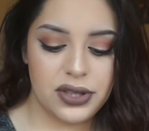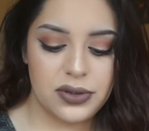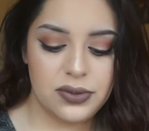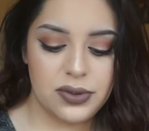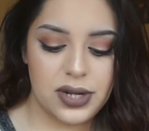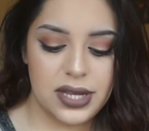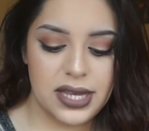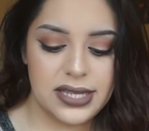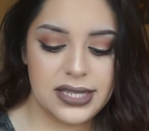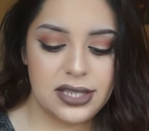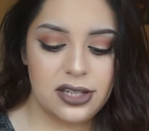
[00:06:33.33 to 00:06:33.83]
This
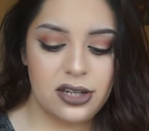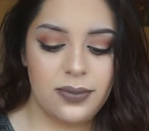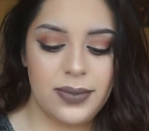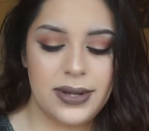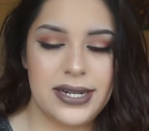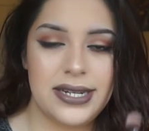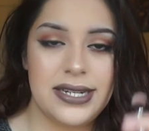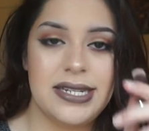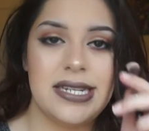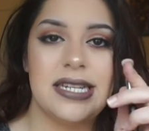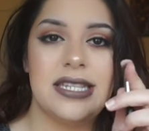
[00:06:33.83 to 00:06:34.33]
one is a little
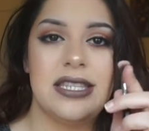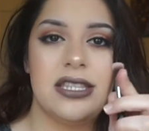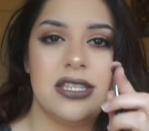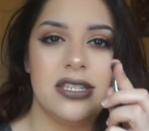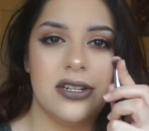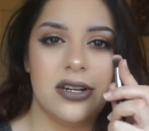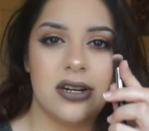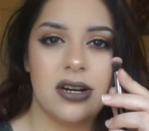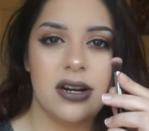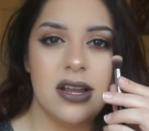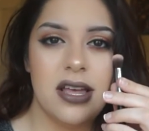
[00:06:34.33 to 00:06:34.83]
bit
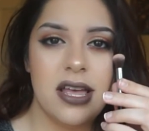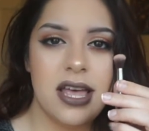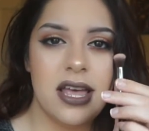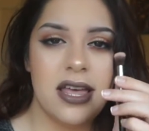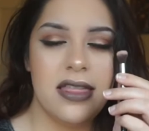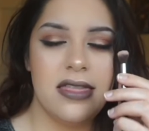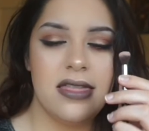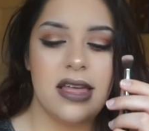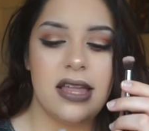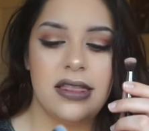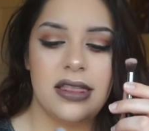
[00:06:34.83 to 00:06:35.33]
denser
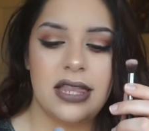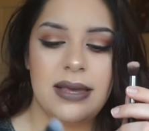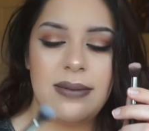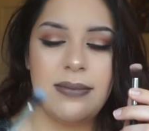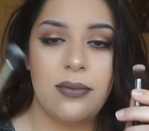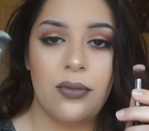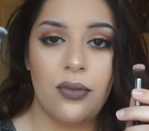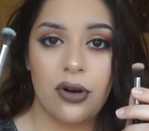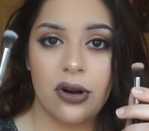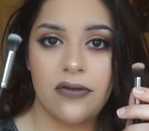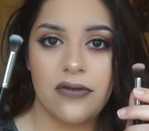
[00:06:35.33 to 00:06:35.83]
than the
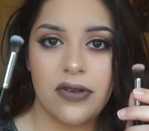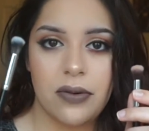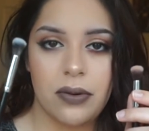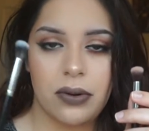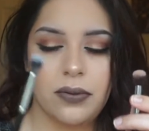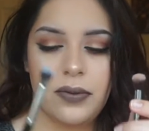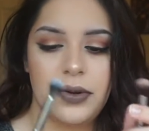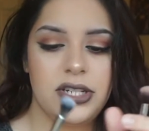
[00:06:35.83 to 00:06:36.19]
Morphe one,